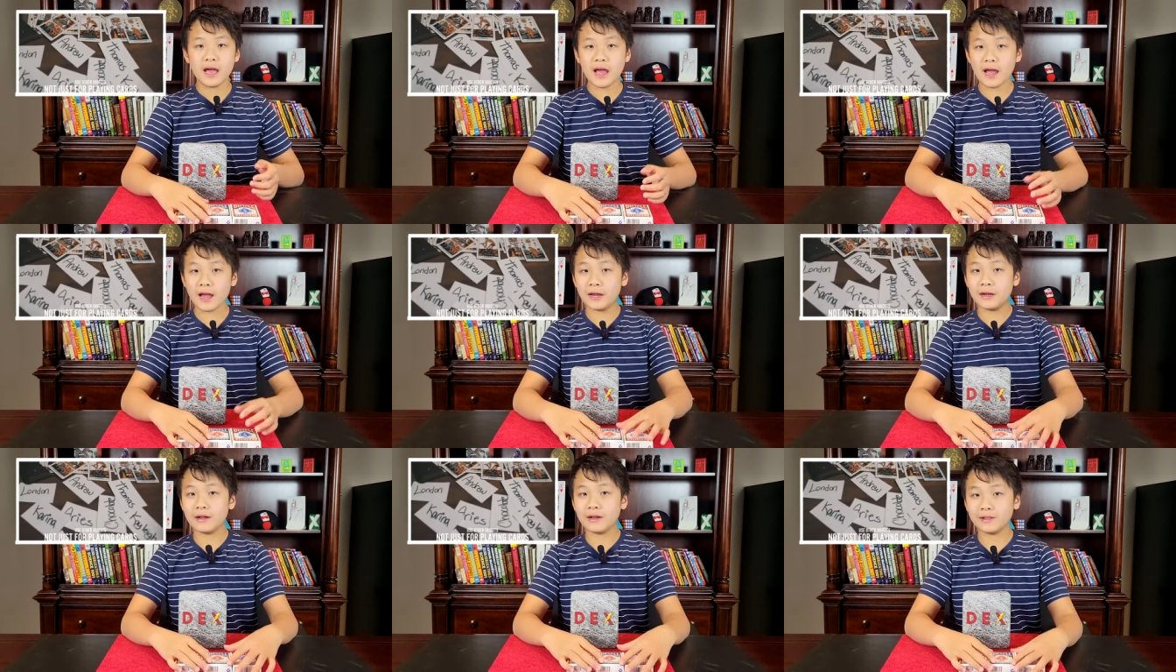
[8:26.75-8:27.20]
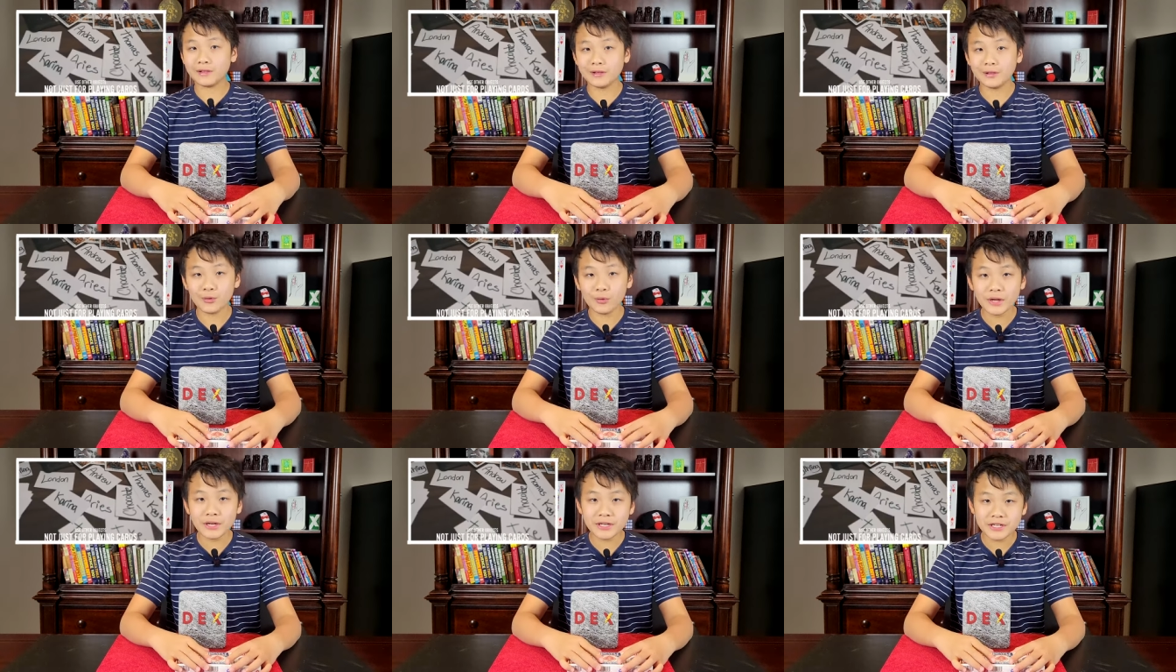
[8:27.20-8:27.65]
And
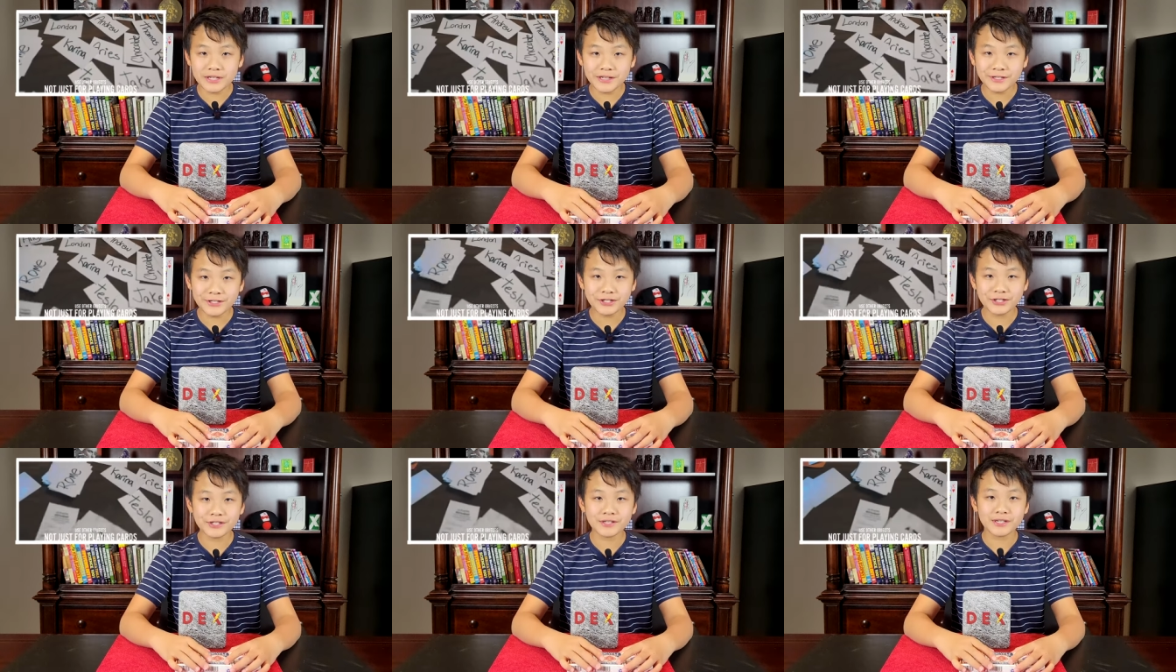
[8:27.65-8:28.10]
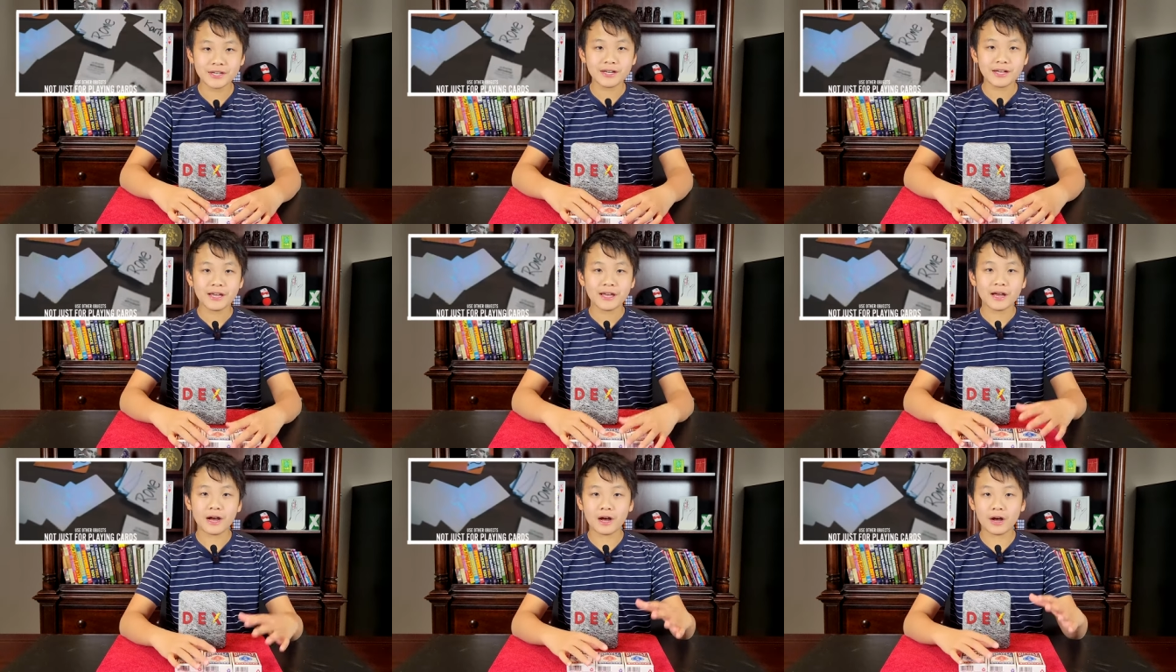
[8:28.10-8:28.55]
Lloyd teaches
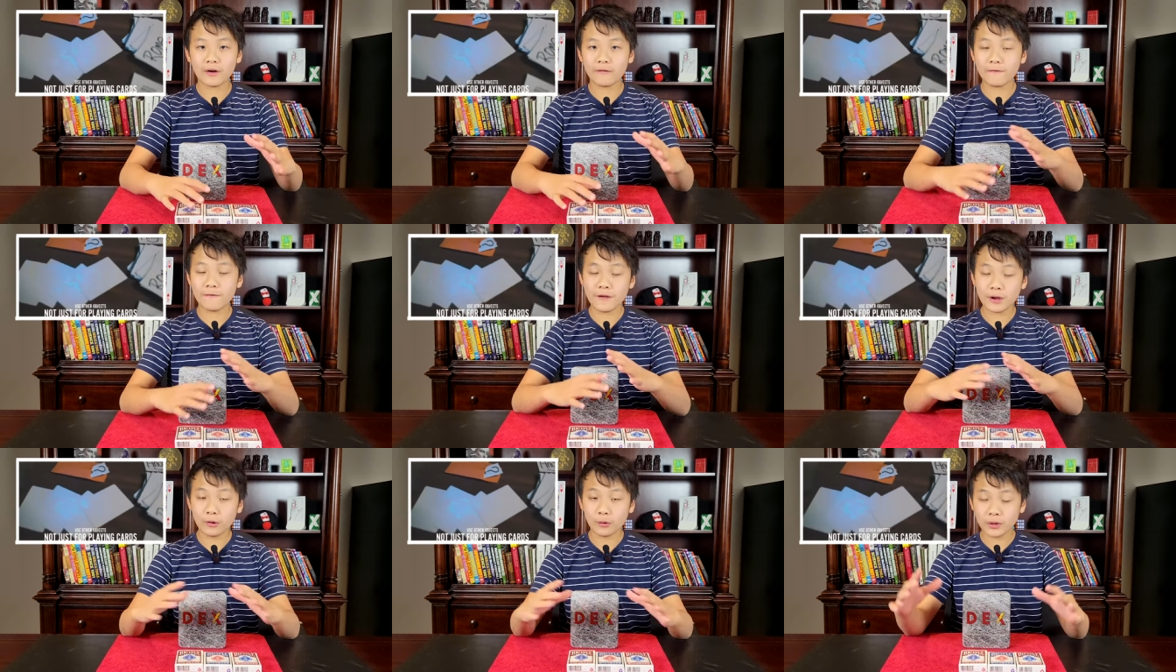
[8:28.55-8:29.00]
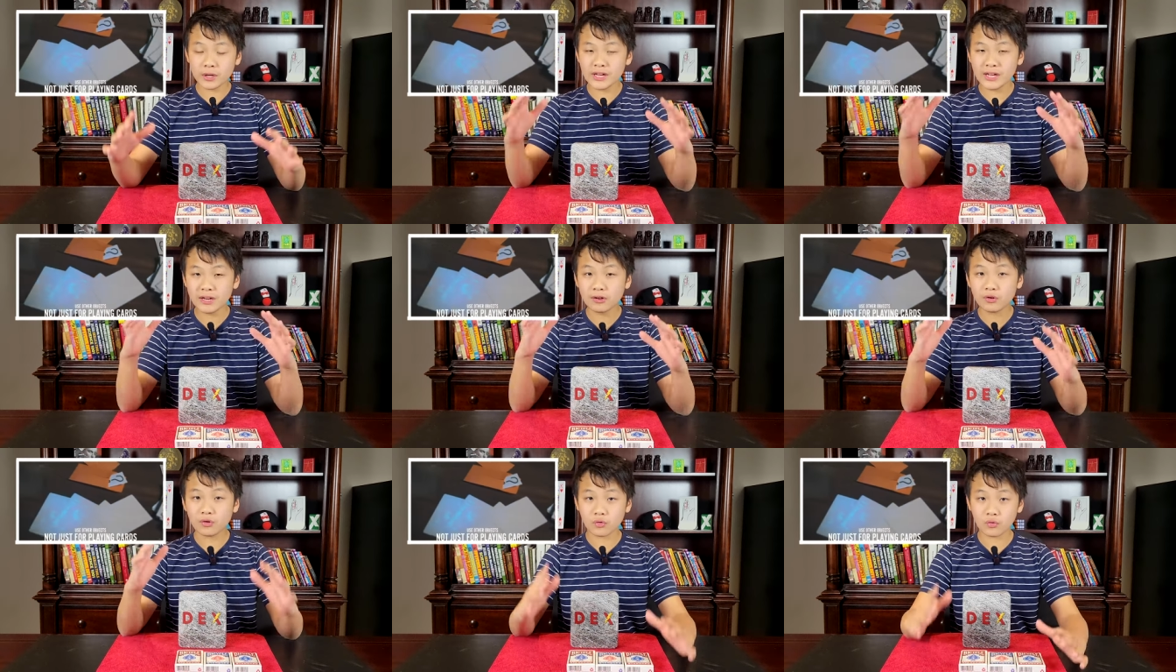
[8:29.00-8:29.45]
a very
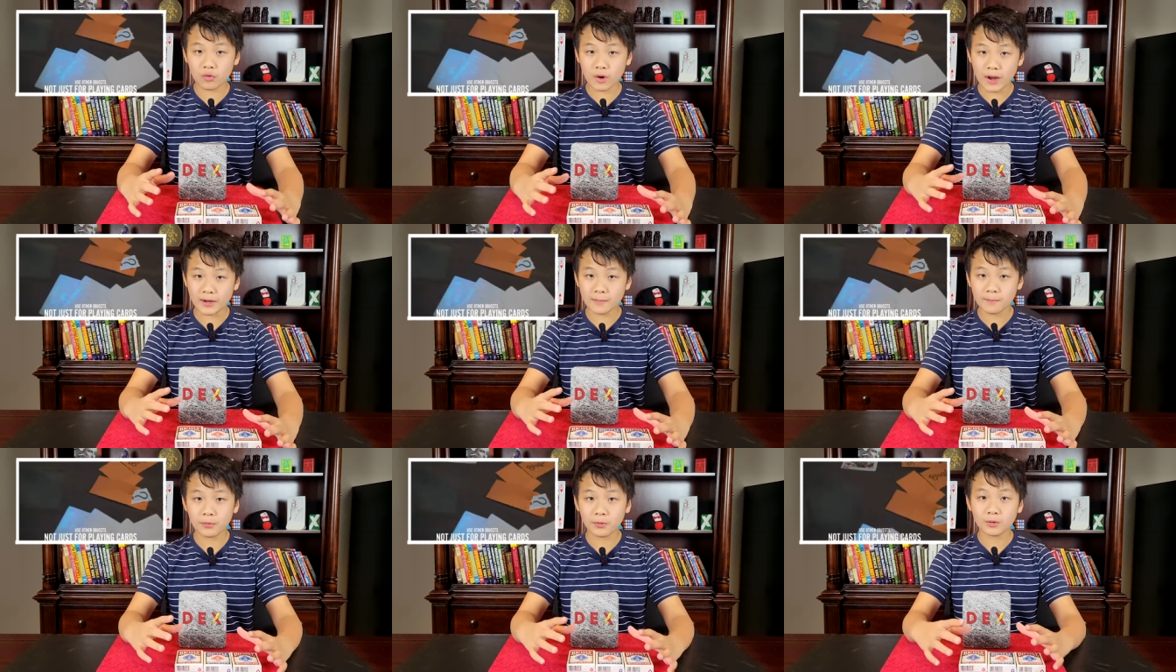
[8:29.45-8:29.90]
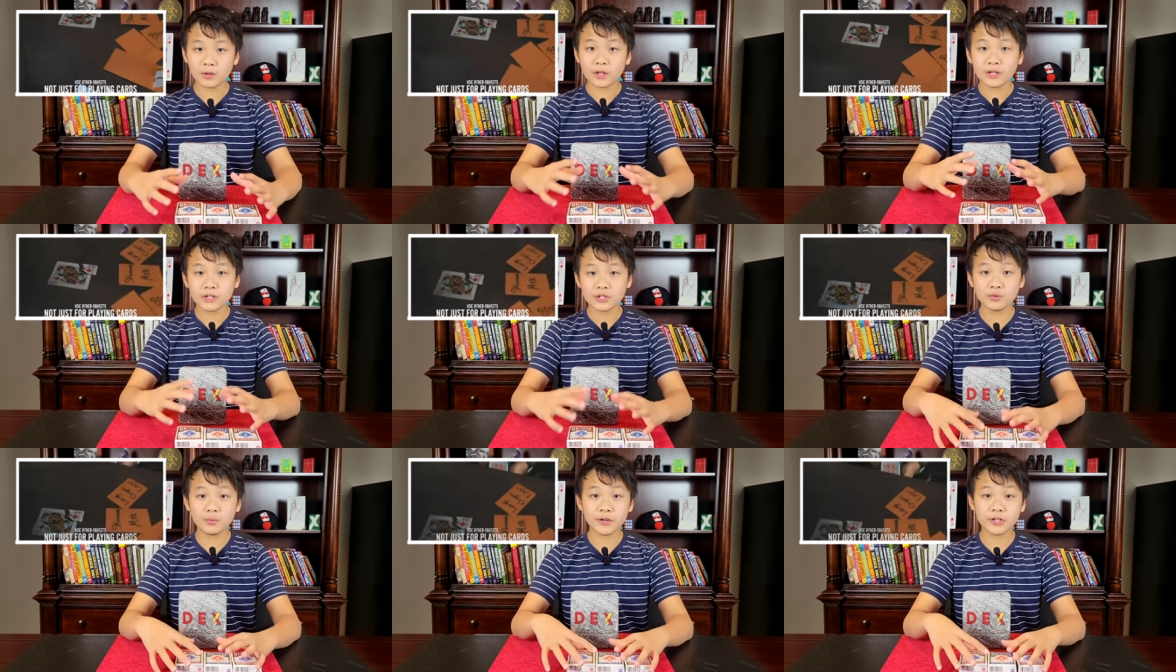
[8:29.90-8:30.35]
incredible
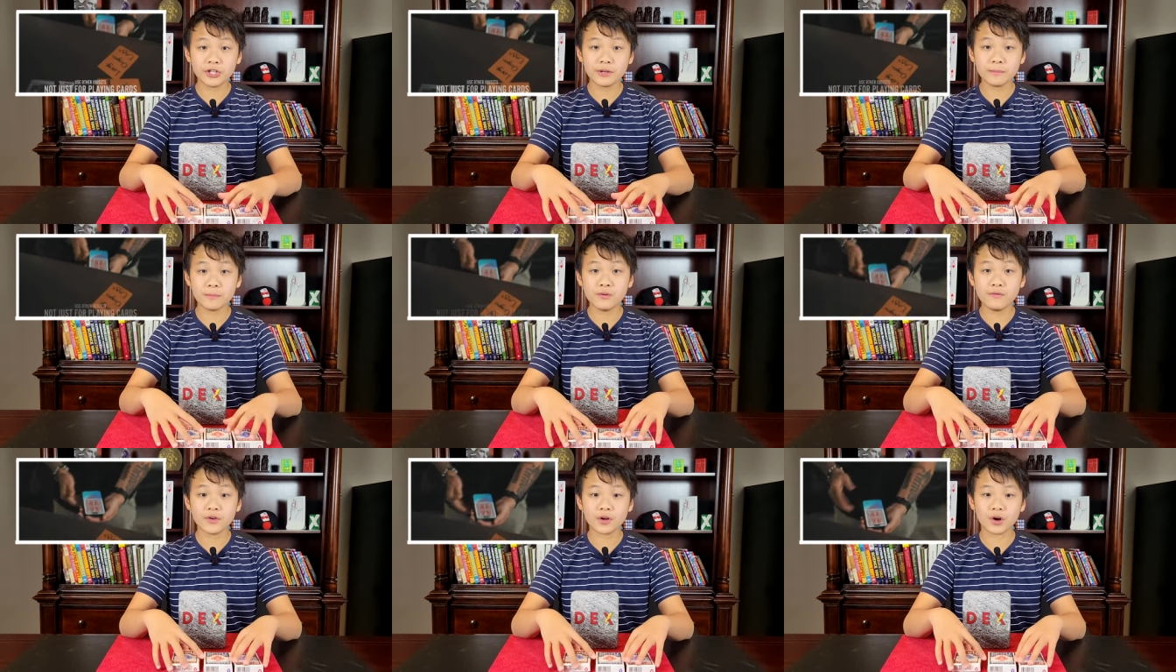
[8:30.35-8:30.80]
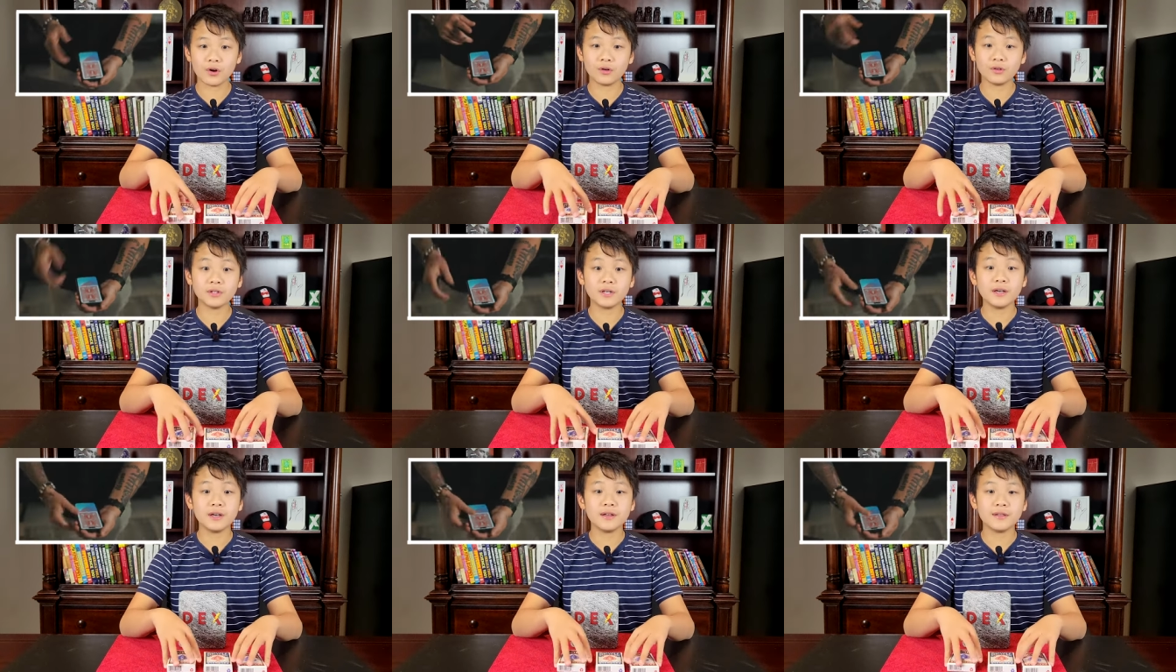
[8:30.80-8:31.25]
switching move
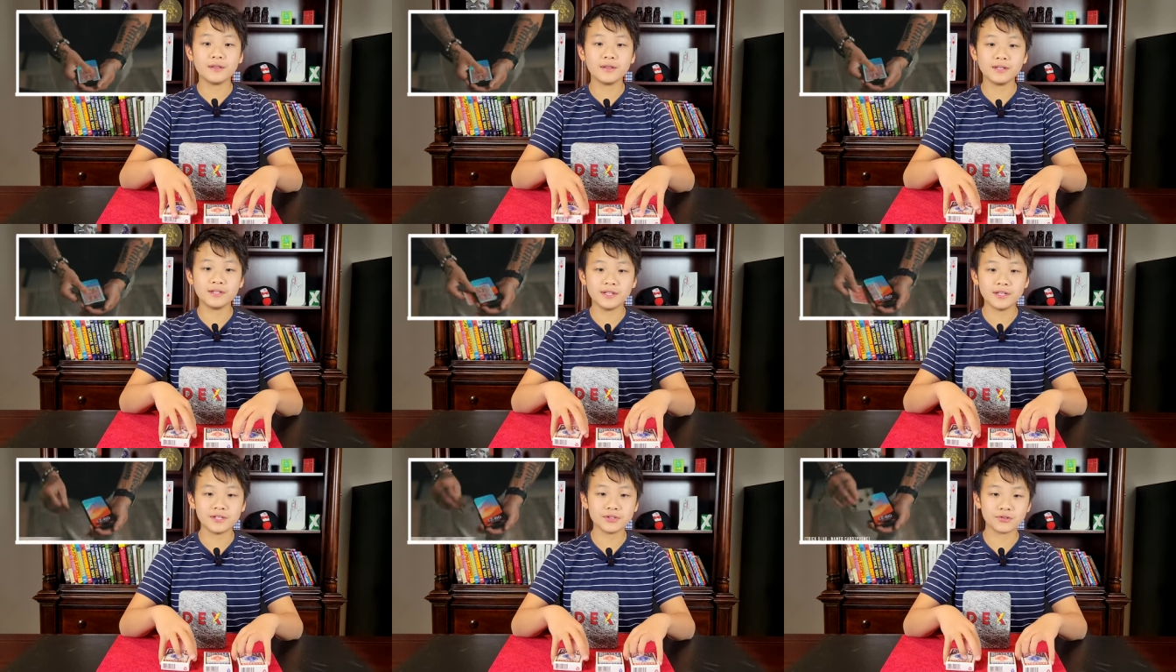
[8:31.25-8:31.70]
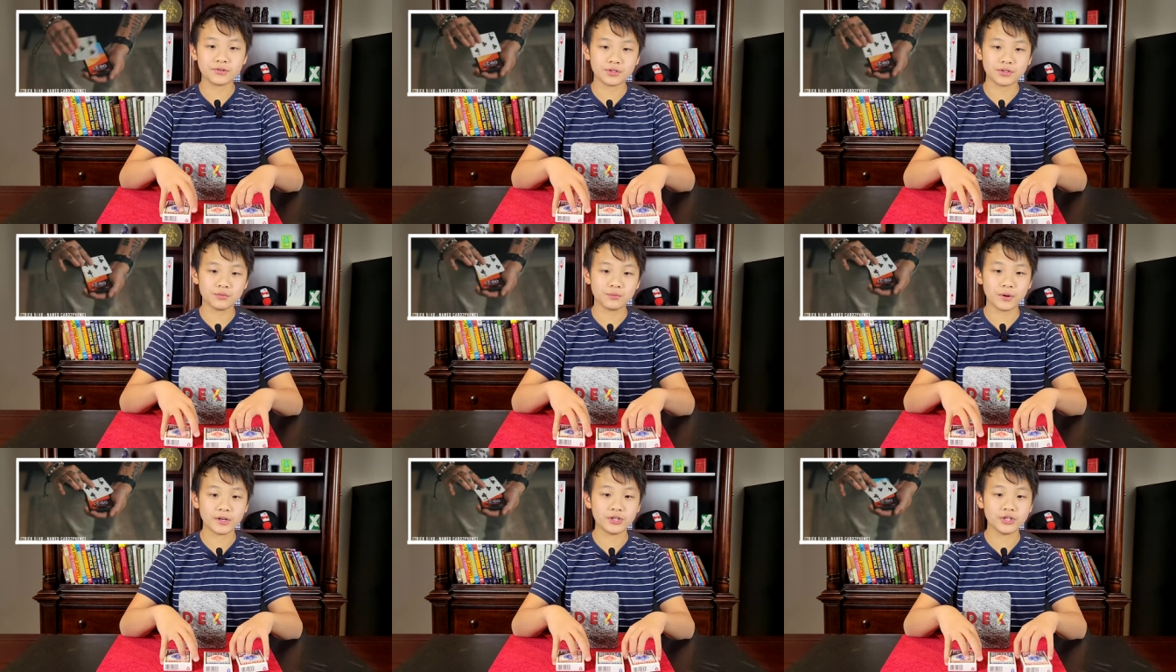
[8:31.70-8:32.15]
called the scissor
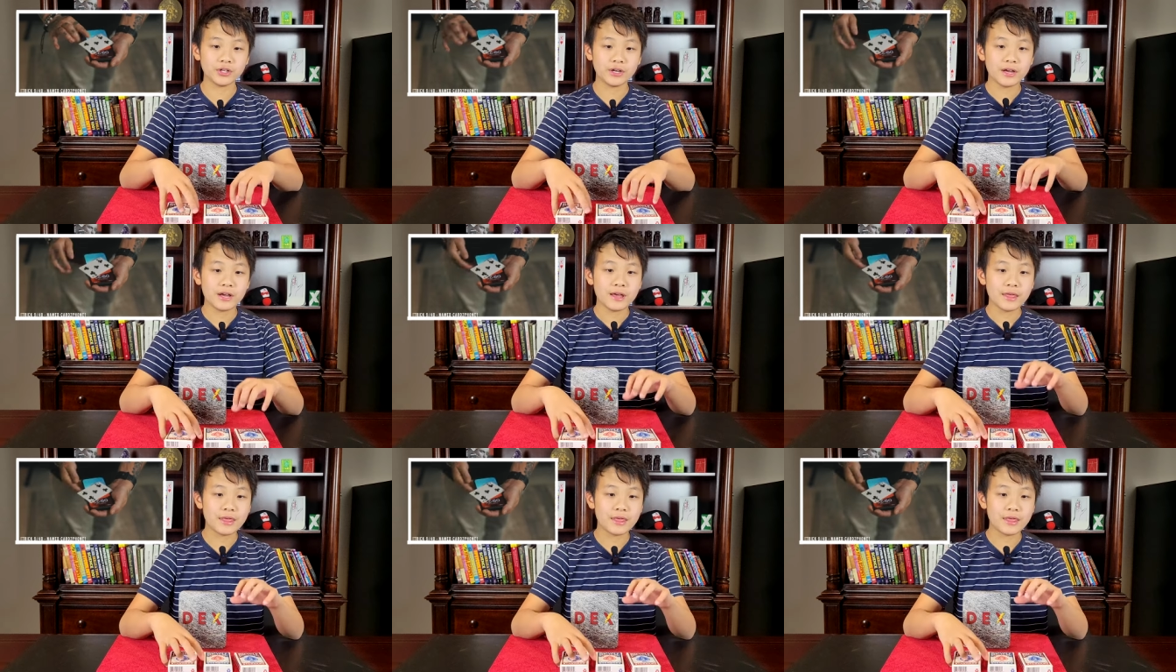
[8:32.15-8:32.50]
switch.